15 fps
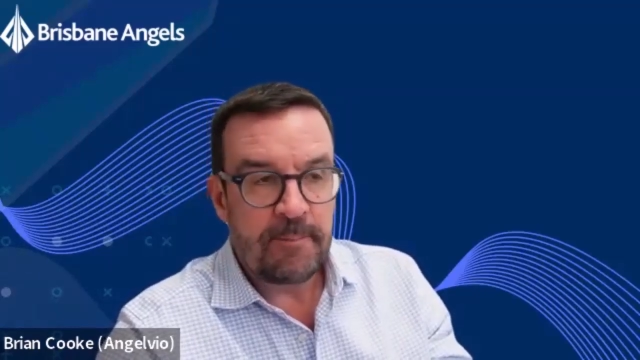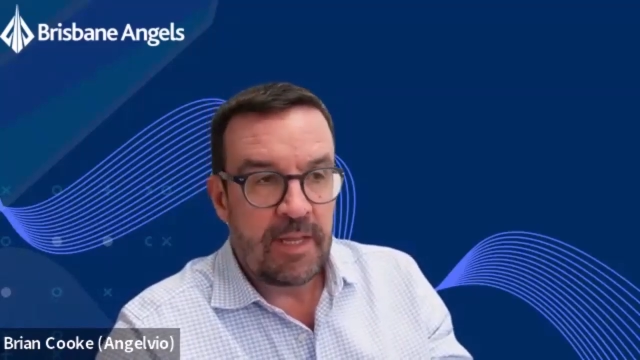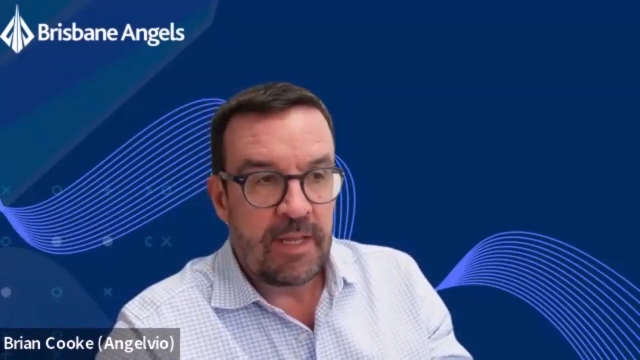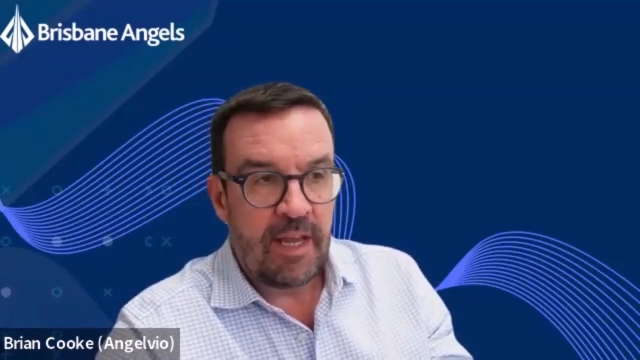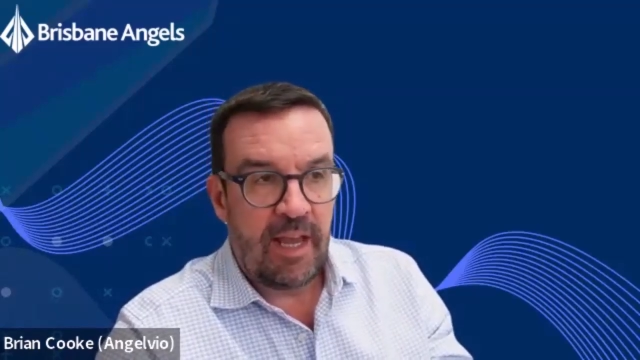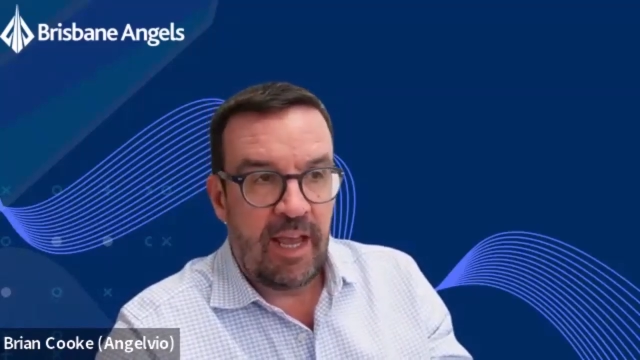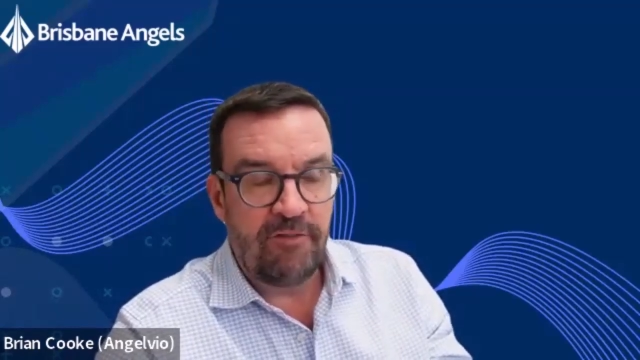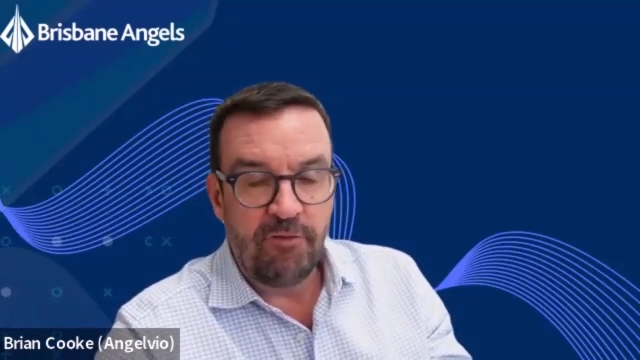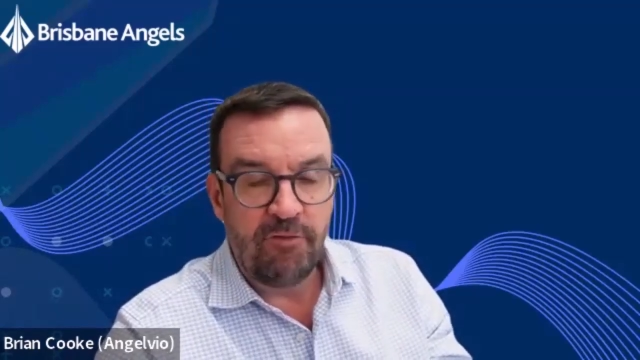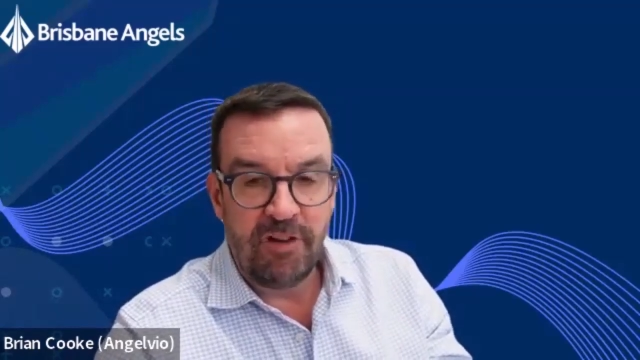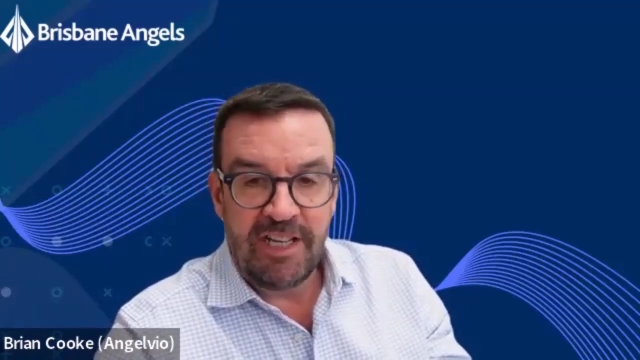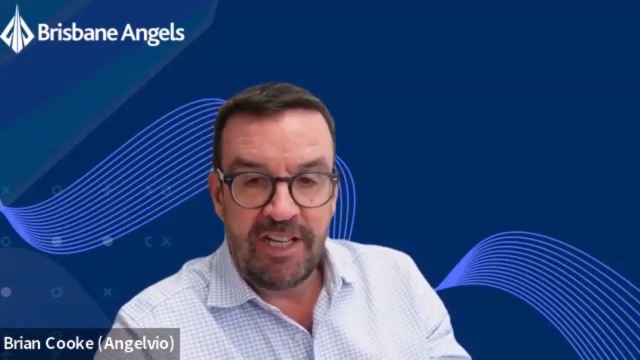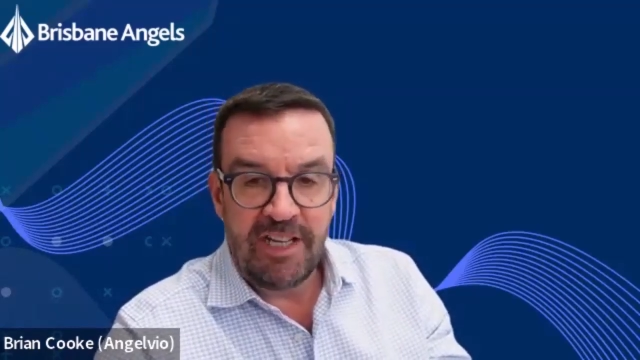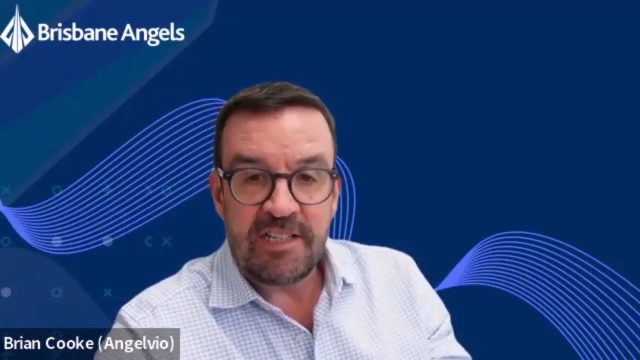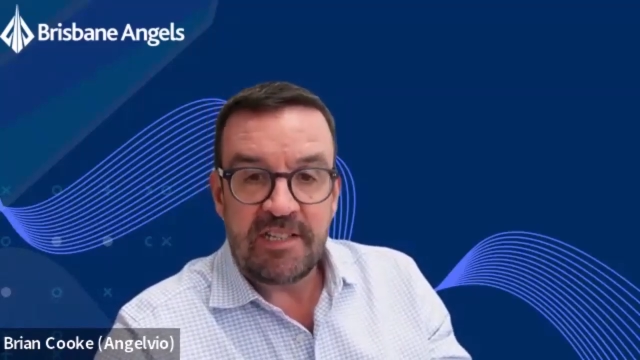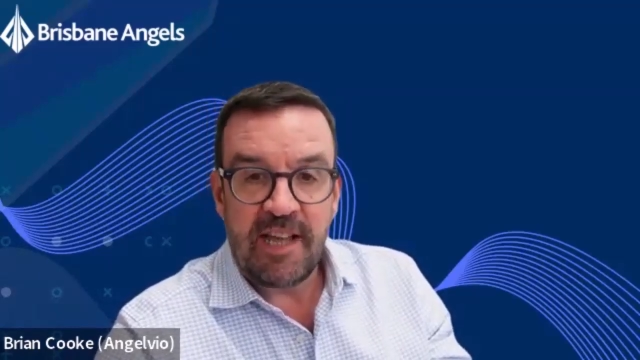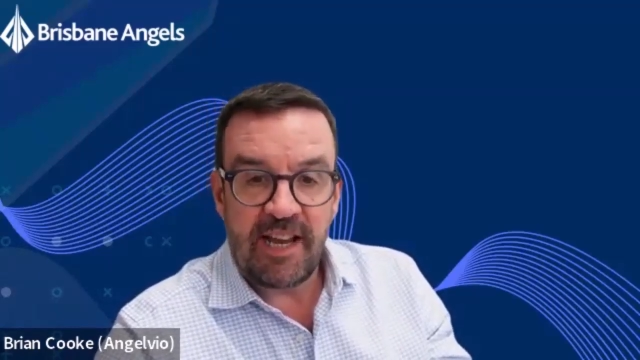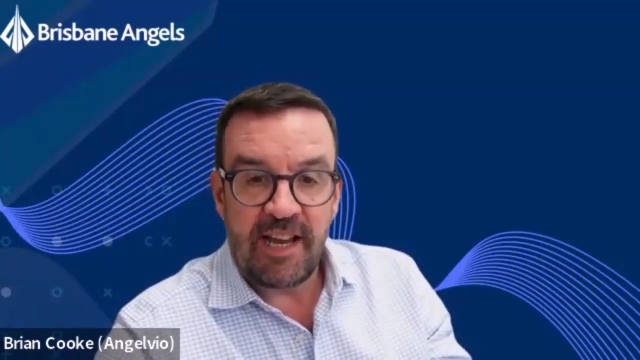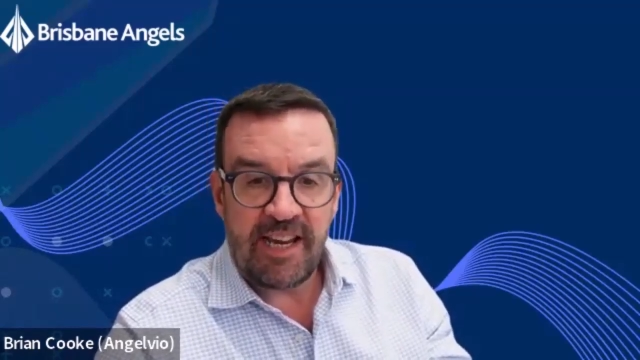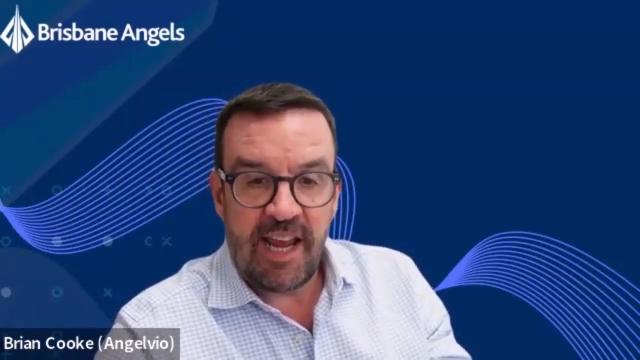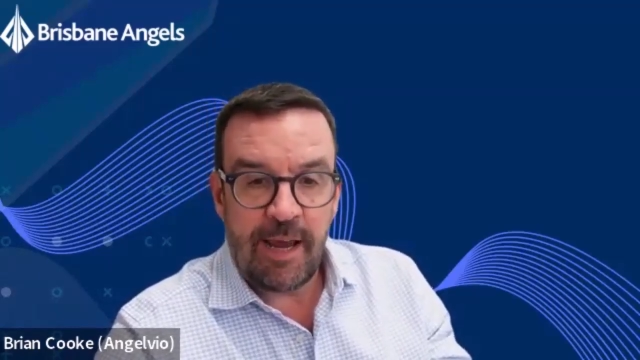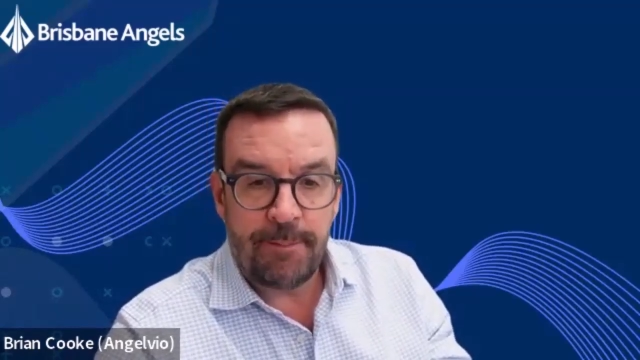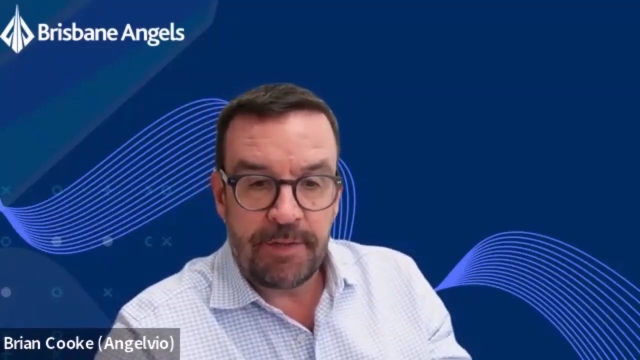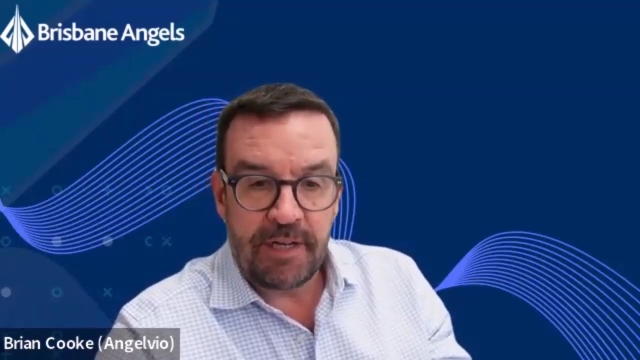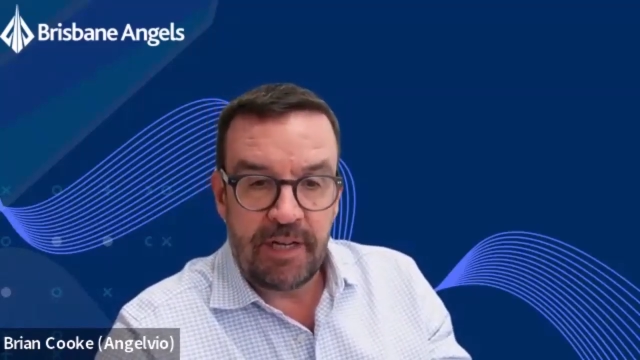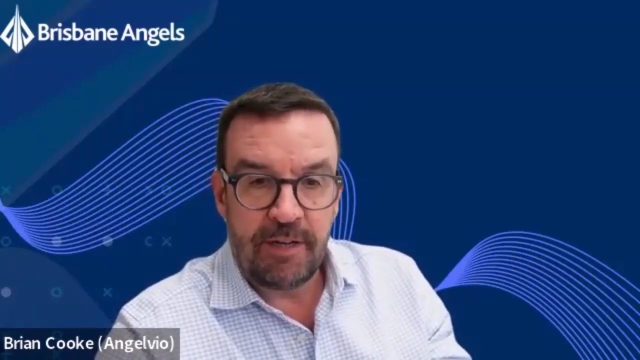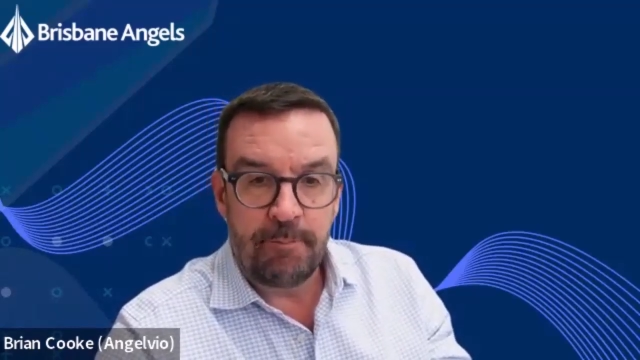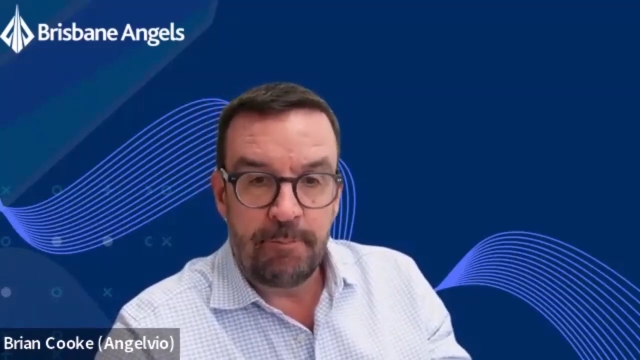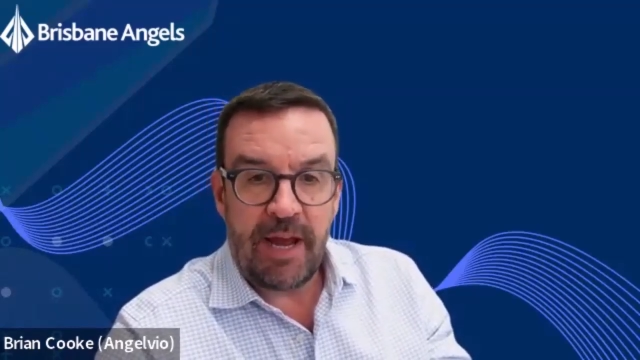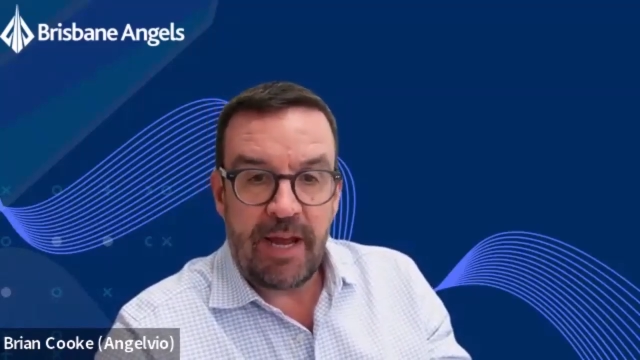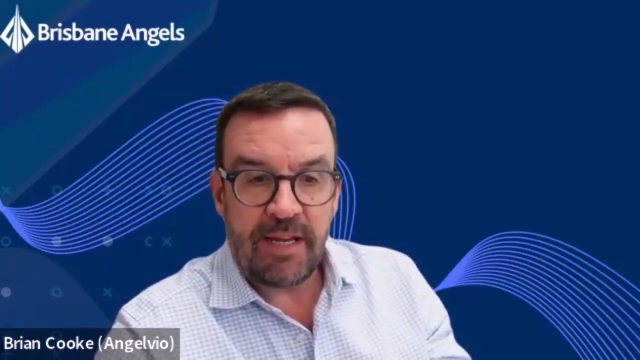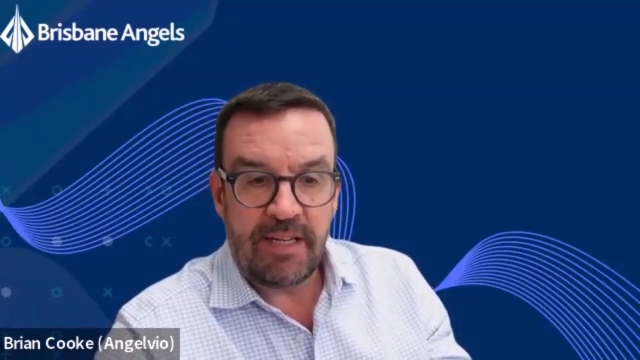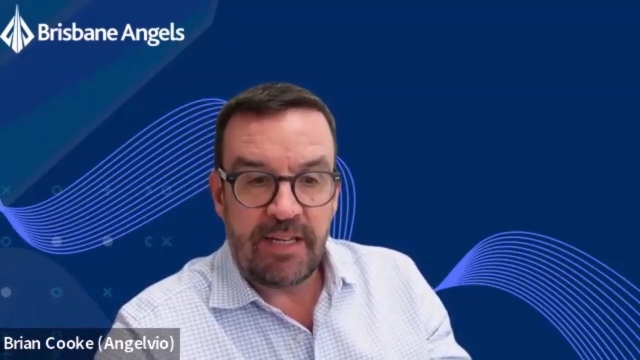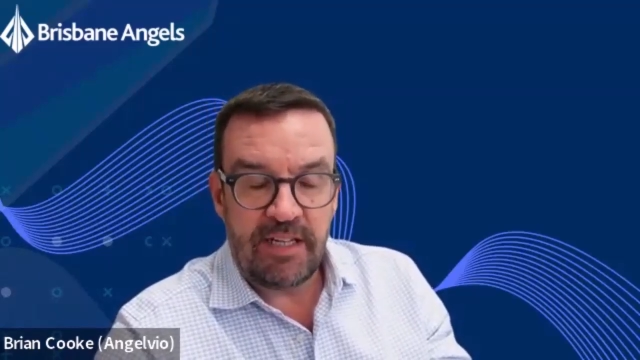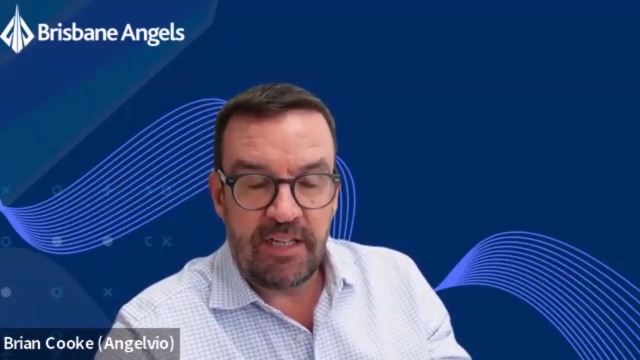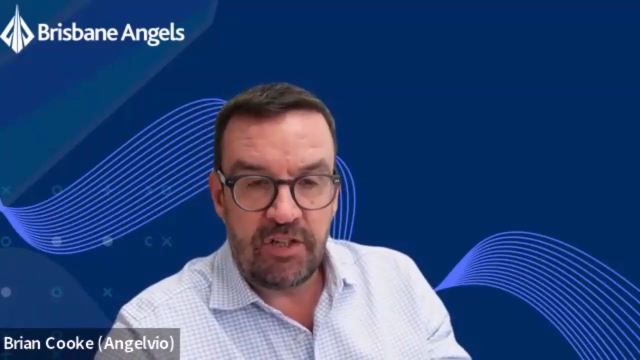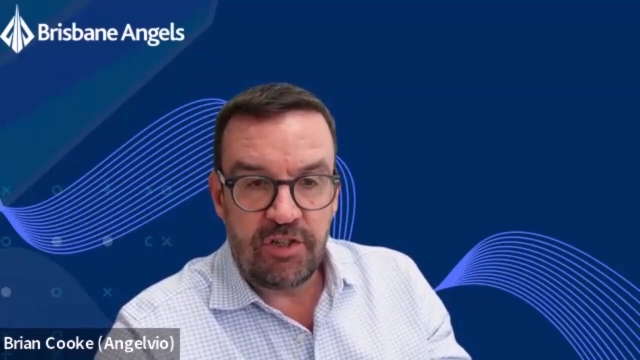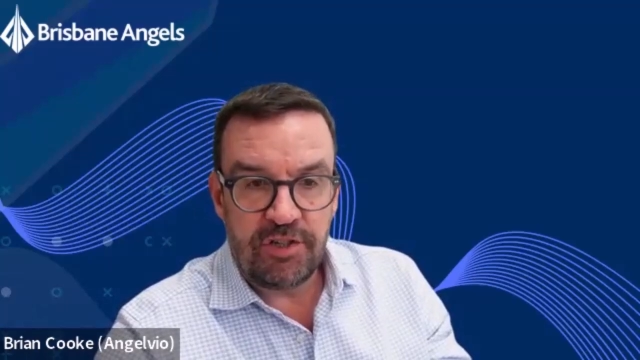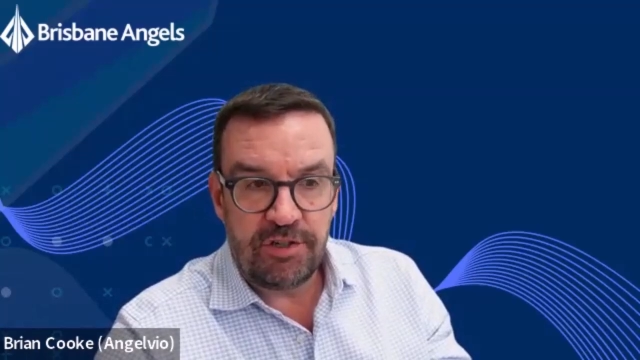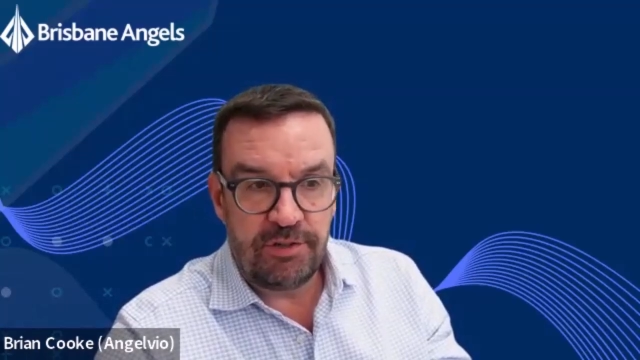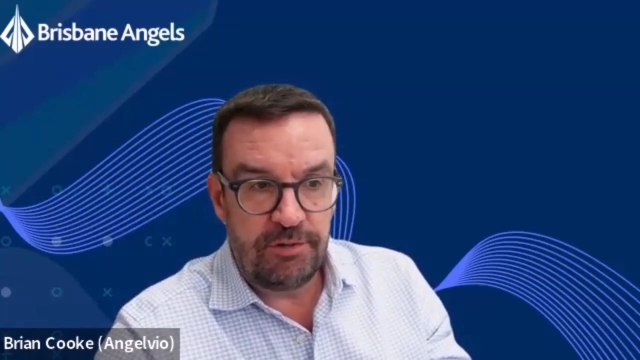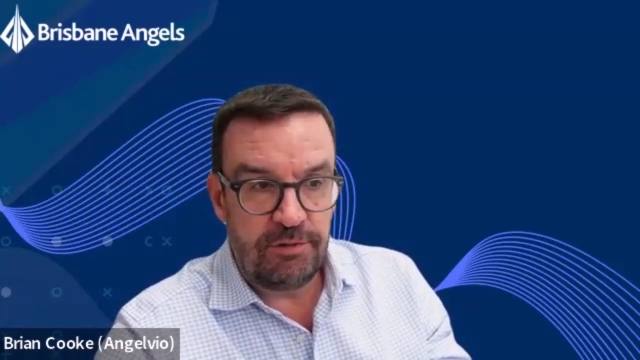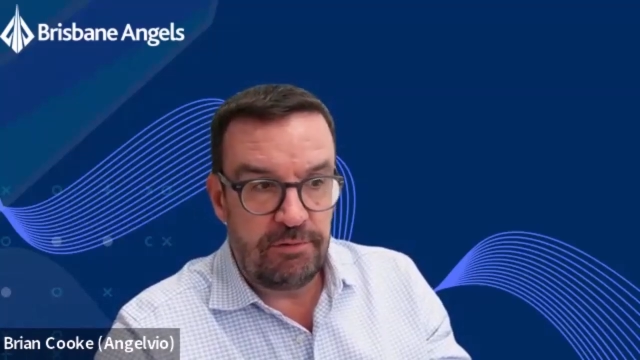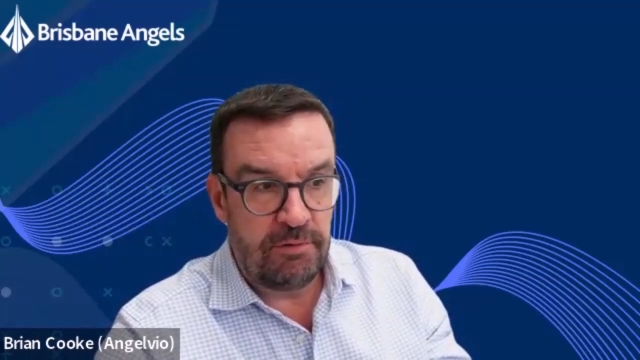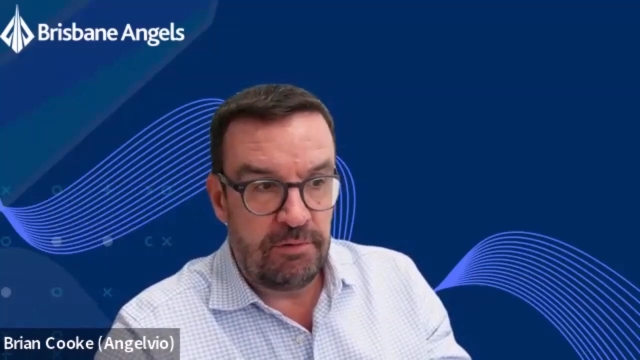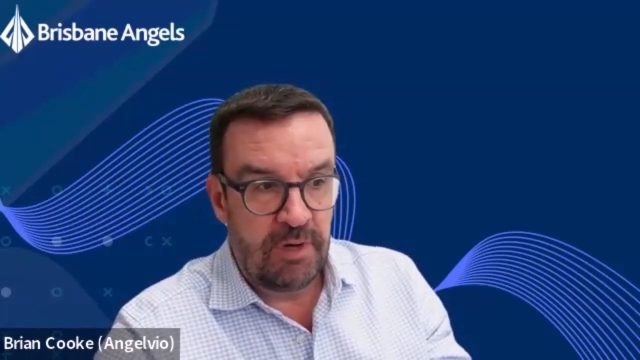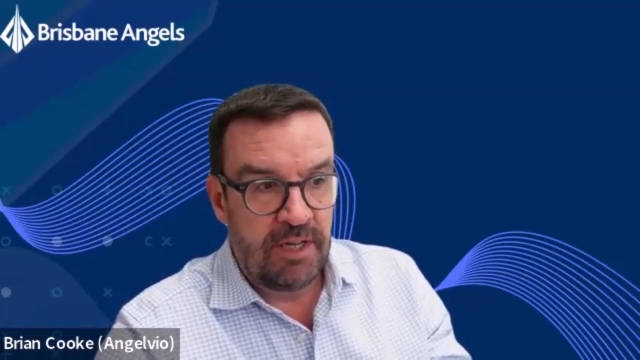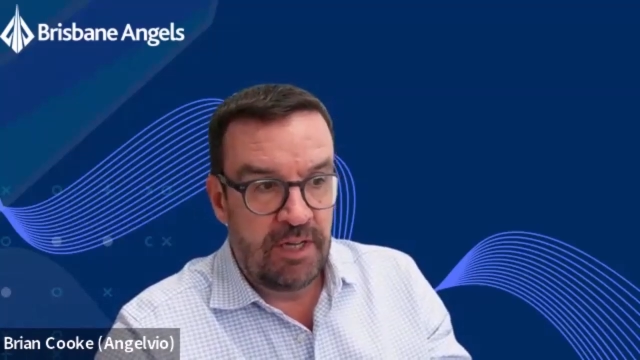and released that capital back into